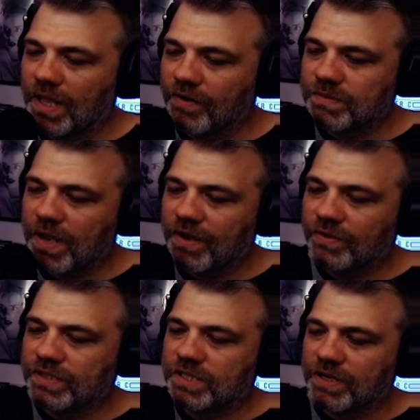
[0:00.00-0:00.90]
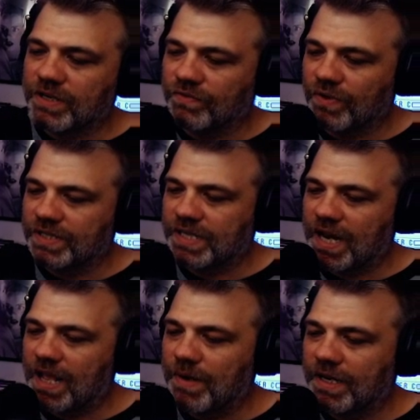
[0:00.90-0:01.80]
that was my own special voice that
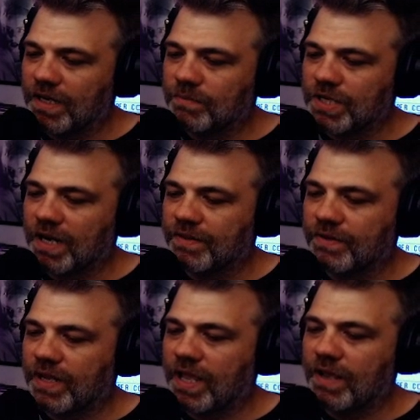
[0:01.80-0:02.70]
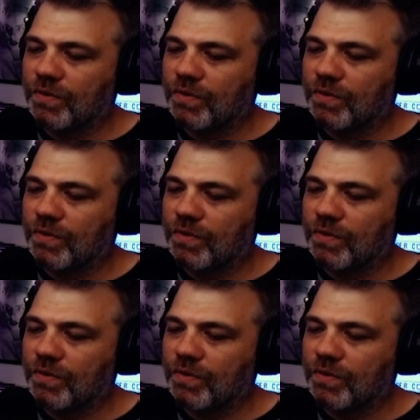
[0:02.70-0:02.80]
I made up, Jonathan. Okay, I